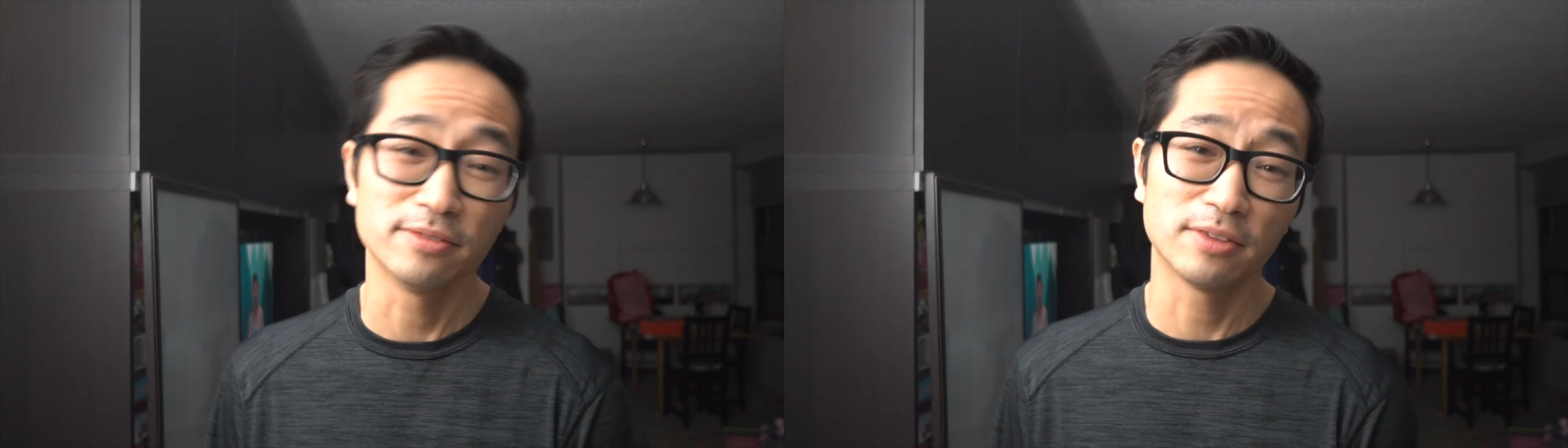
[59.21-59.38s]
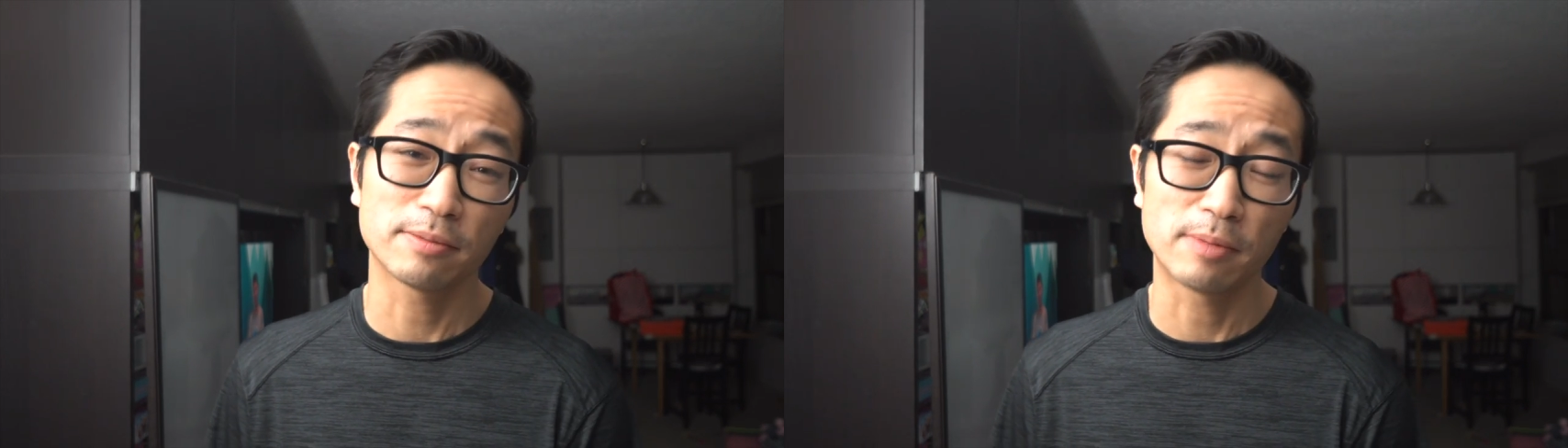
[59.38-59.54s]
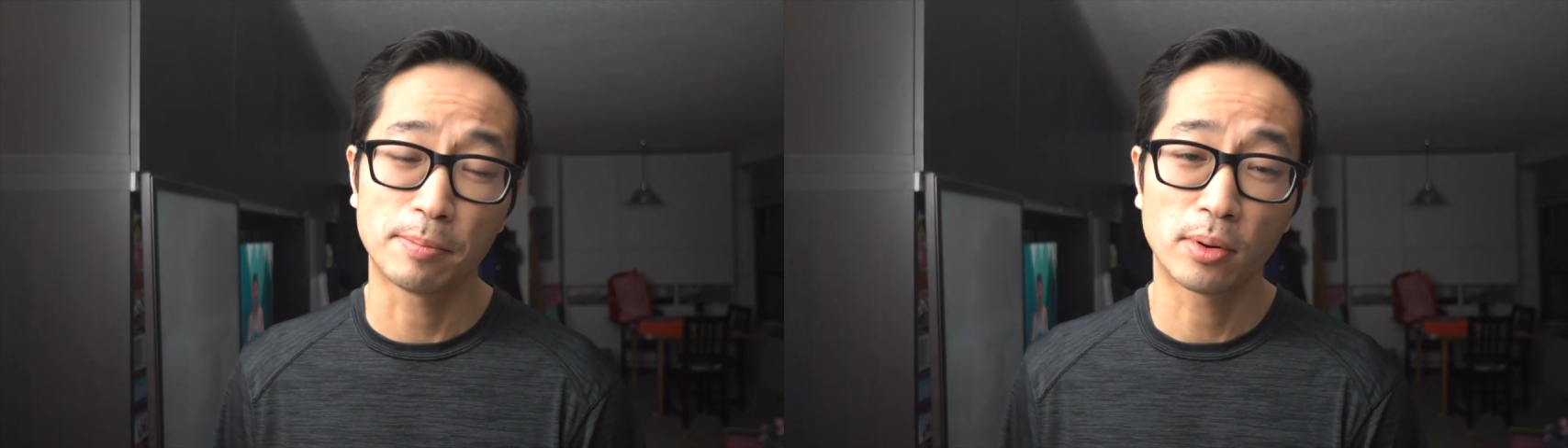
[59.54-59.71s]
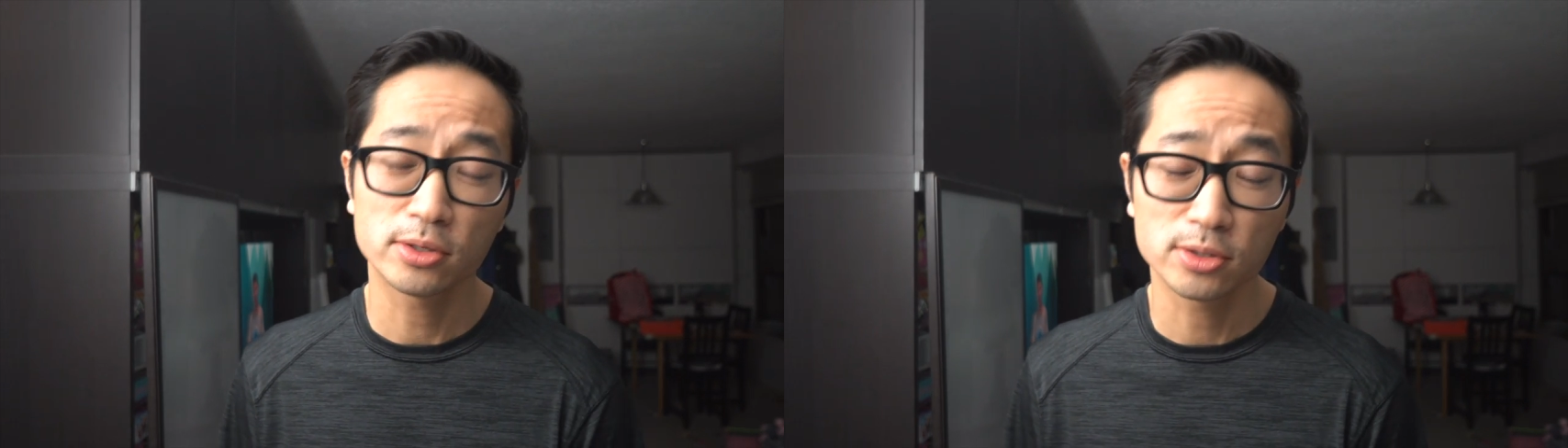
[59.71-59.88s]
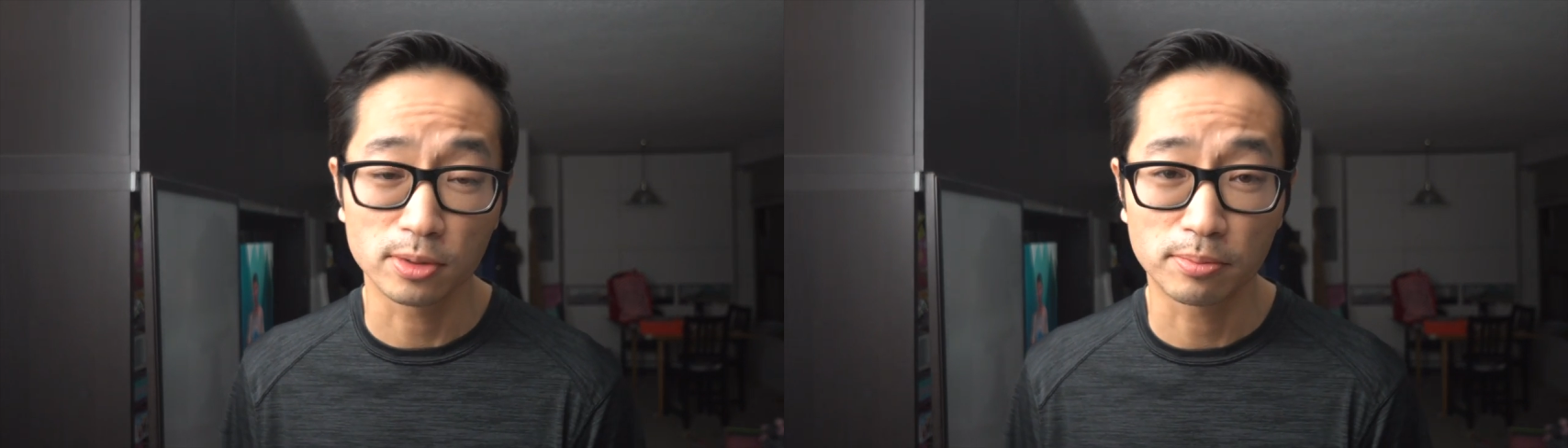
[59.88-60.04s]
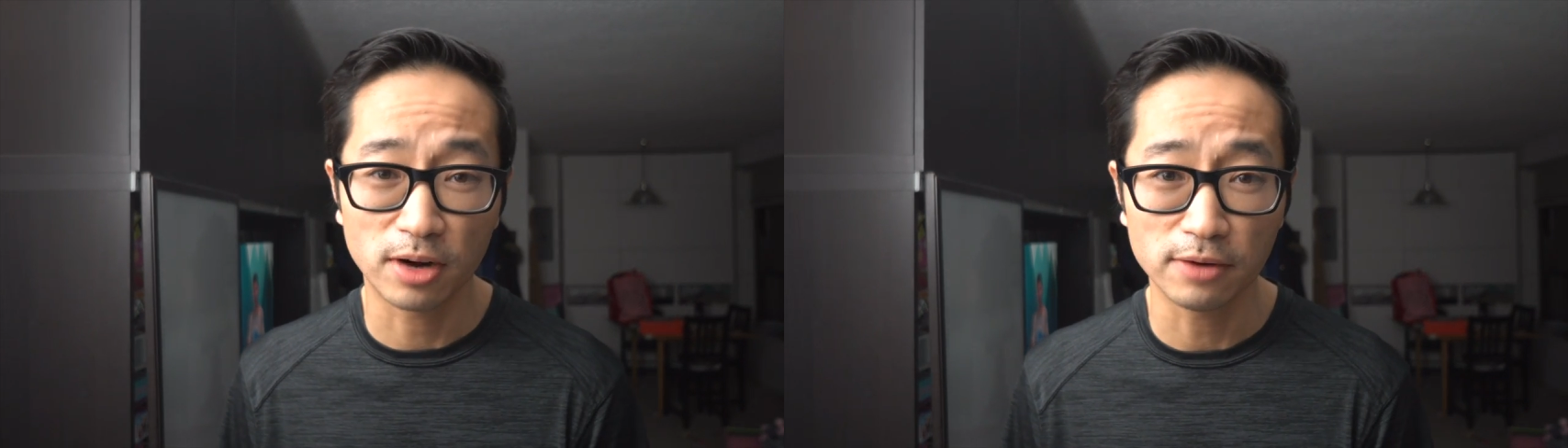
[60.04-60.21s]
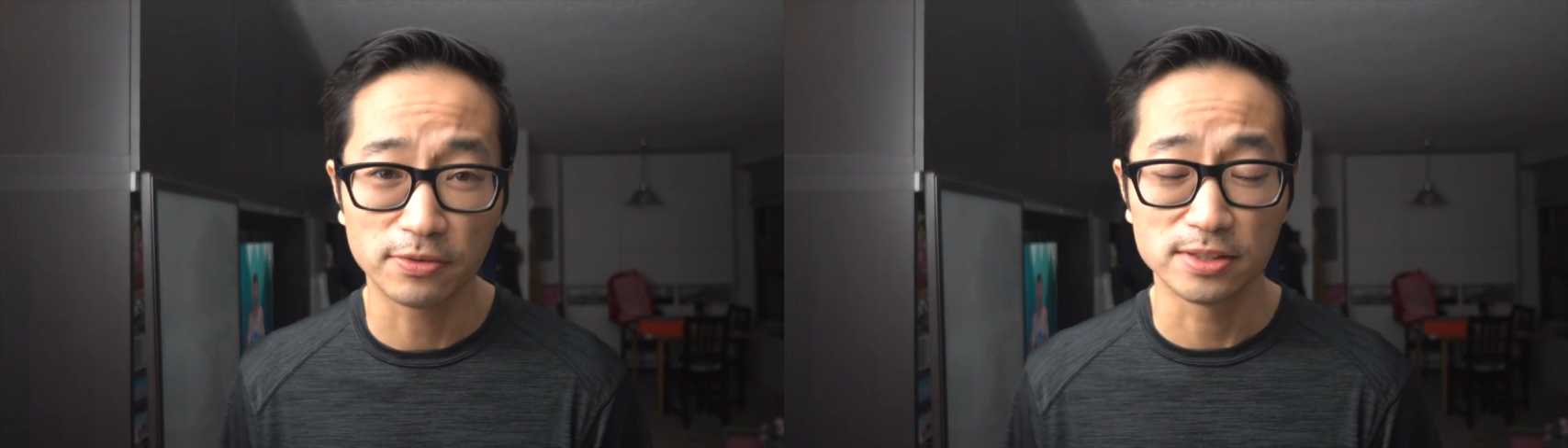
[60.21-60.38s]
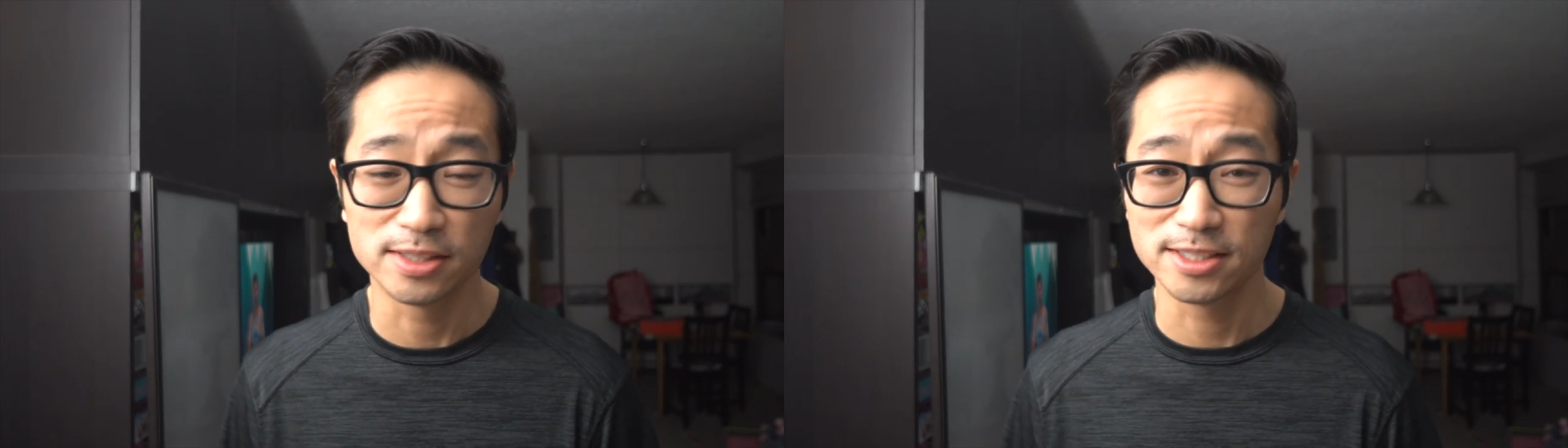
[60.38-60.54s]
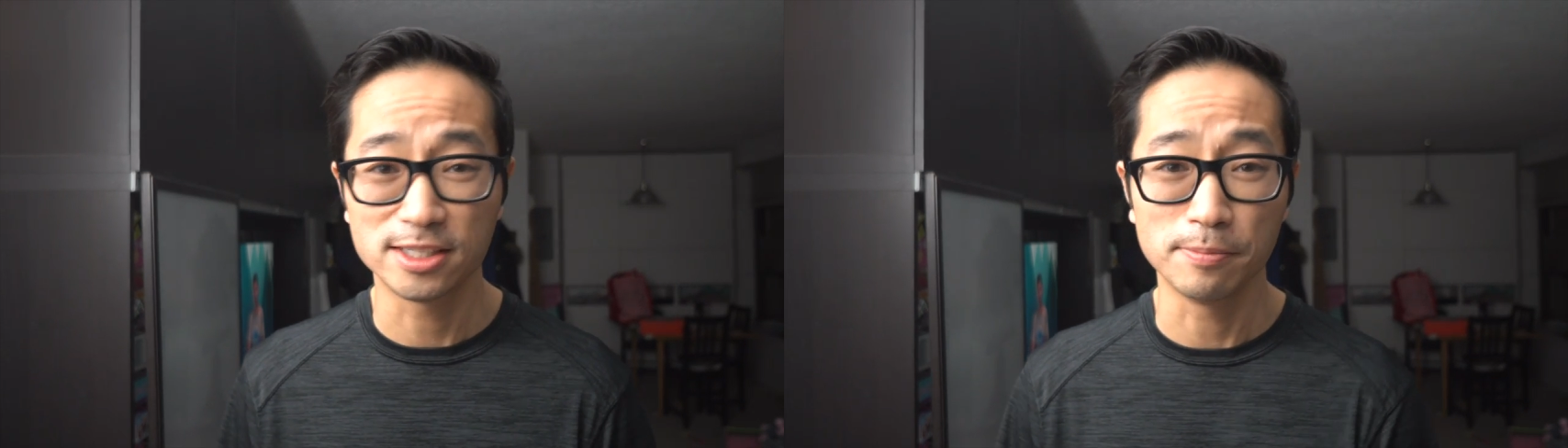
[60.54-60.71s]
In fact, my personal
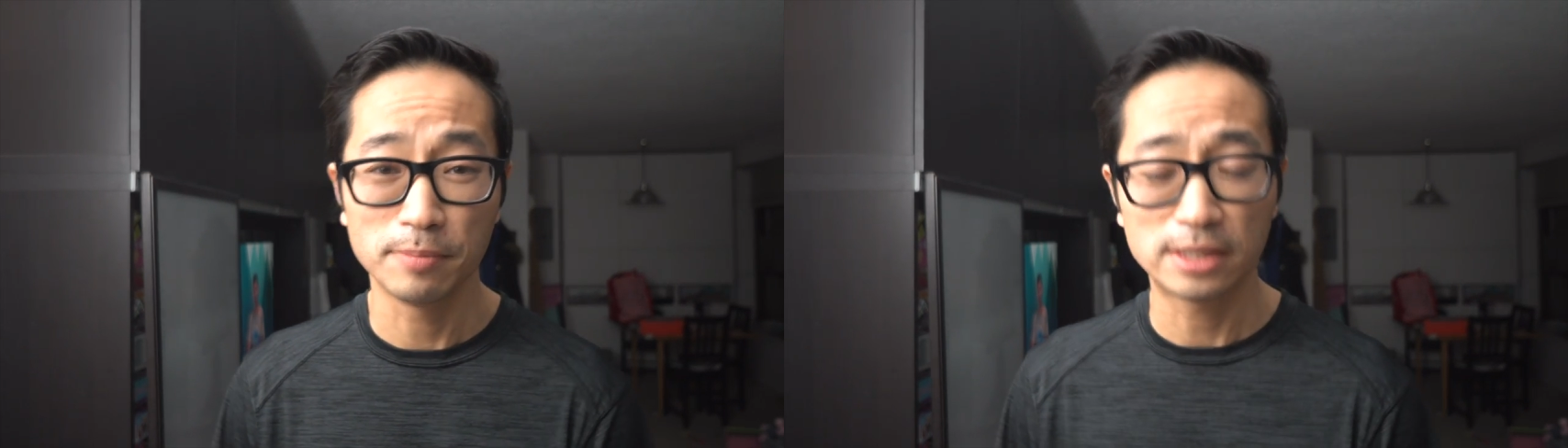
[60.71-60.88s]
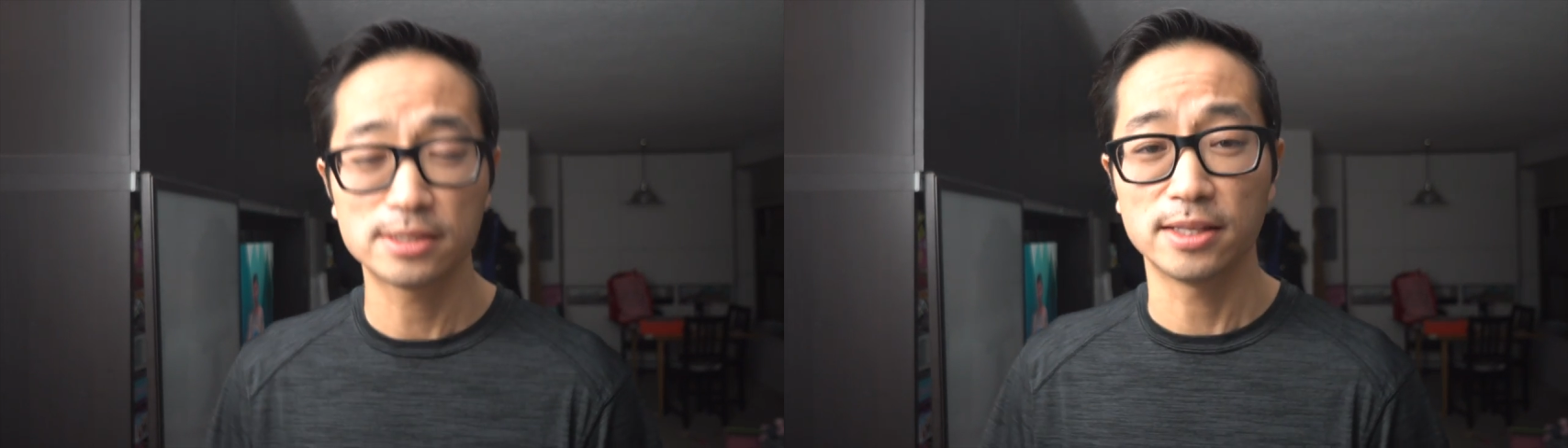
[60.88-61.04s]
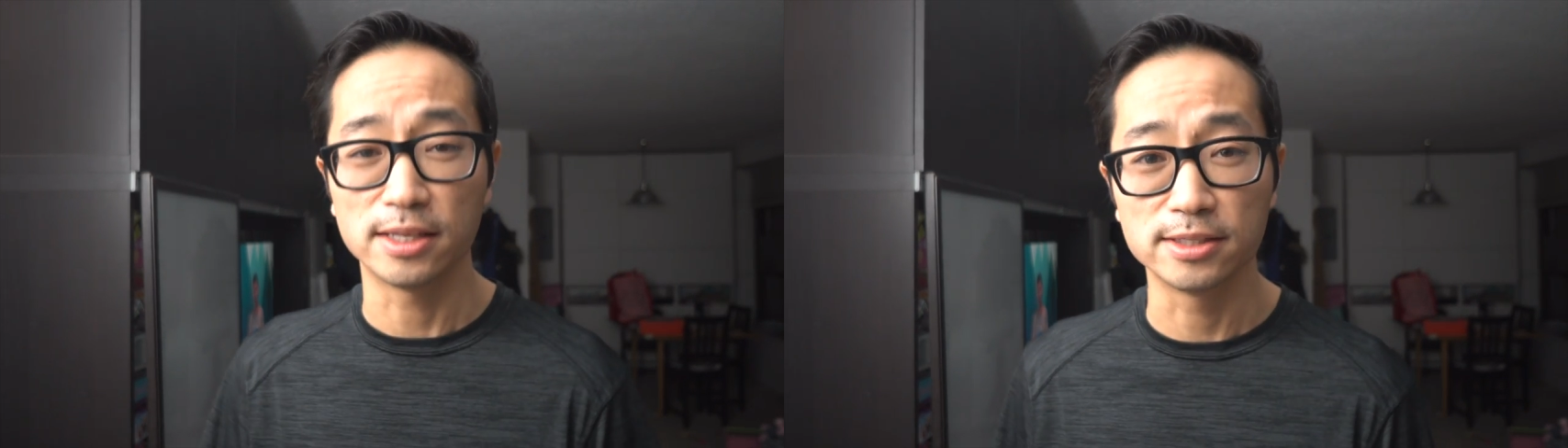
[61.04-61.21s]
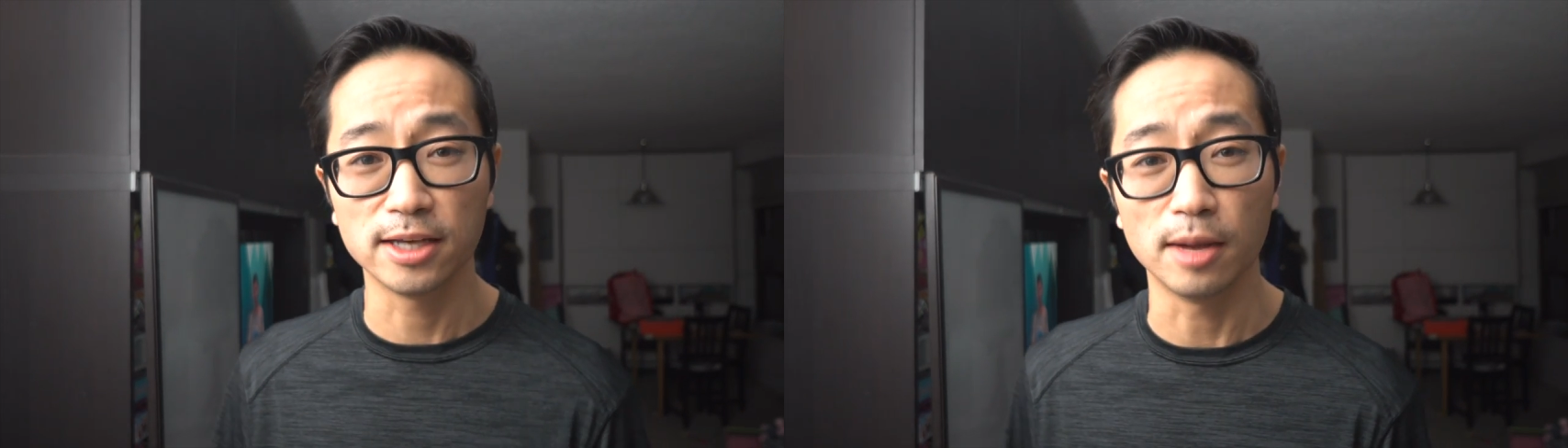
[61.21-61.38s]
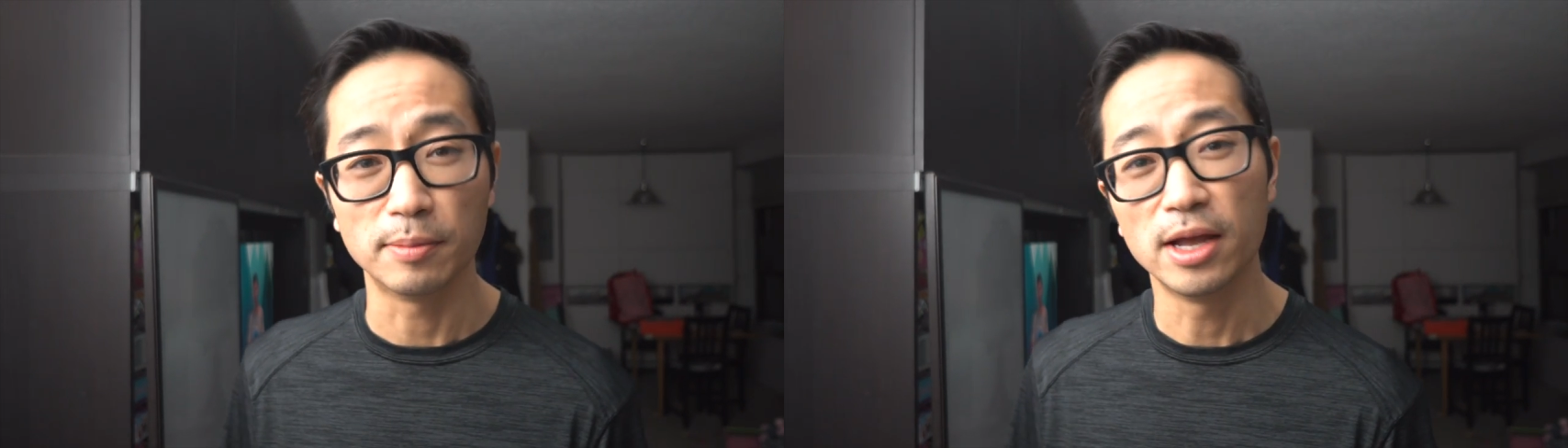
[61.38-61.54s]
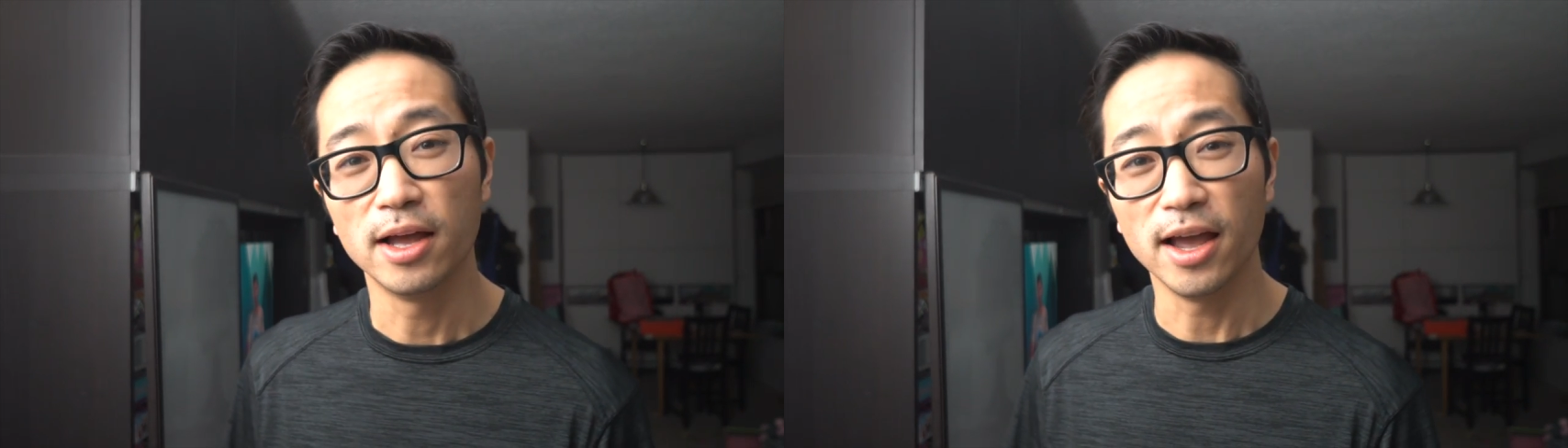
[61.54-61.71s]
preference is to mix things up